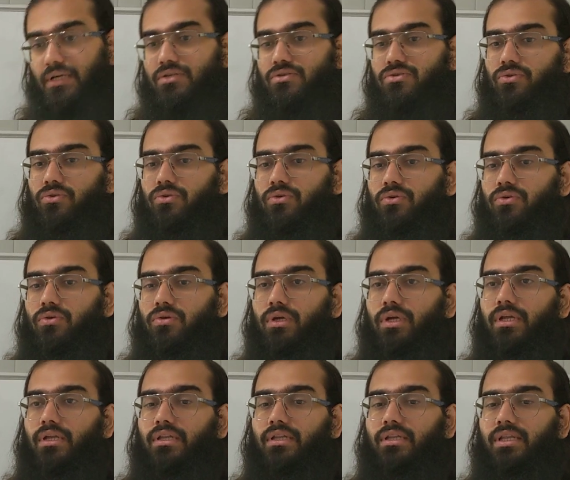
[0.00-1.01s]
So
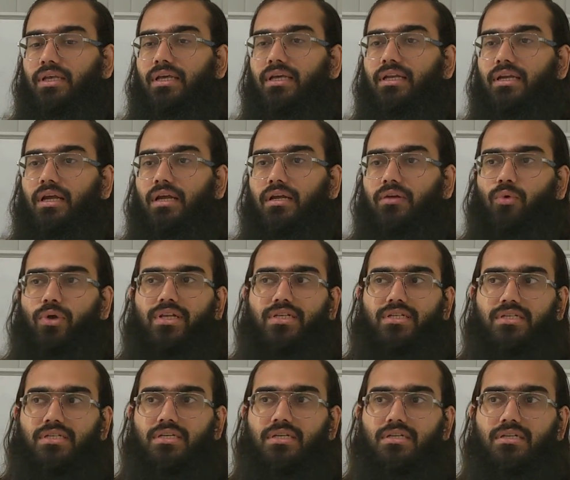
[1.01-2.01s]
their
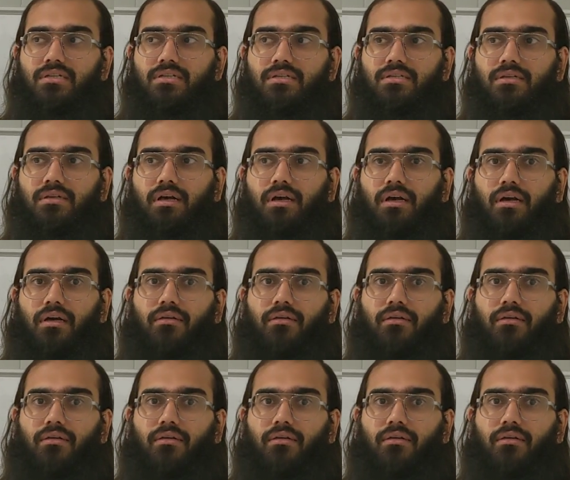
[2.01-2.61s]
questions,